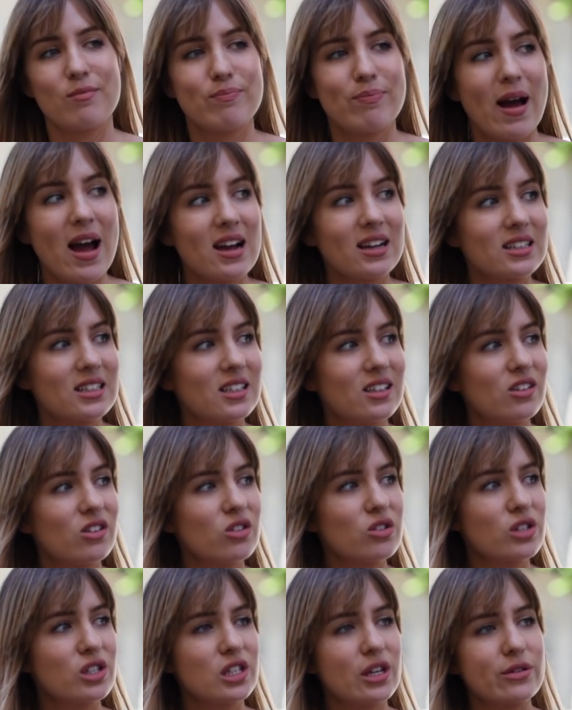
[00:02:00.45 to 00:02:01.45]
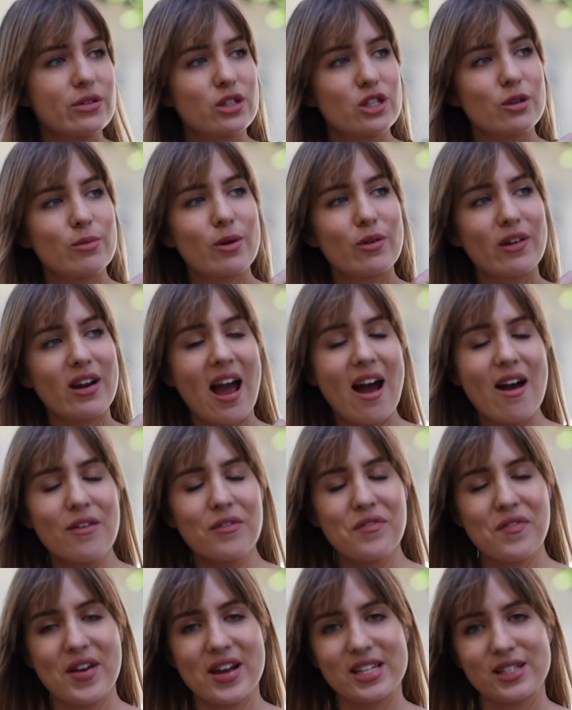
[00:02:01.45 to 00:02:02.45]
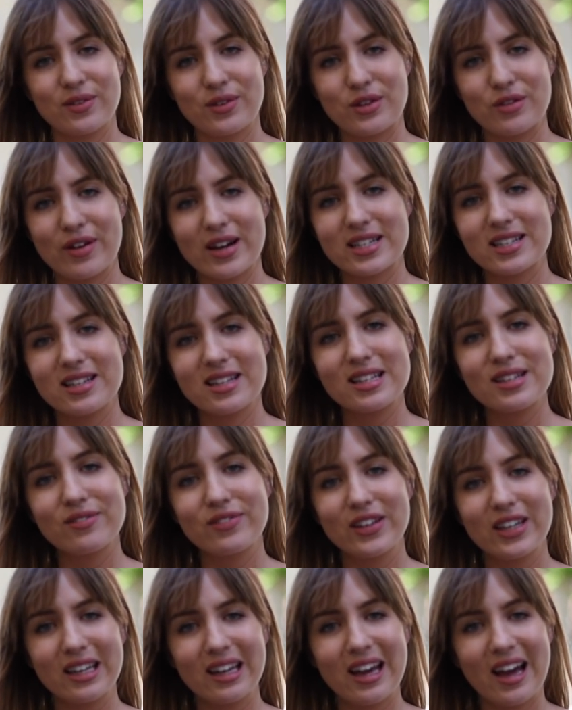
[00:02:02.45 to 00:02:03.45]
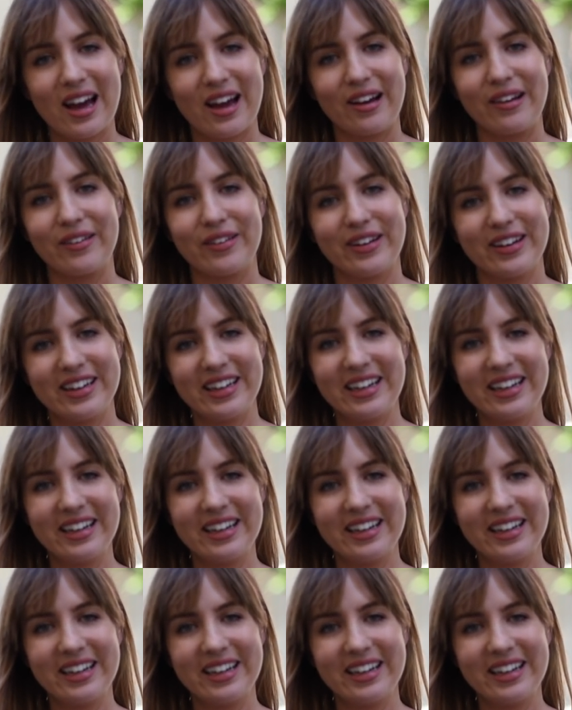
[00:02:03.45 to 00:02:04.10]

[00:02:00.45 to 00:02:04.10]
I'm back to not so summery outfits for the rest of this video.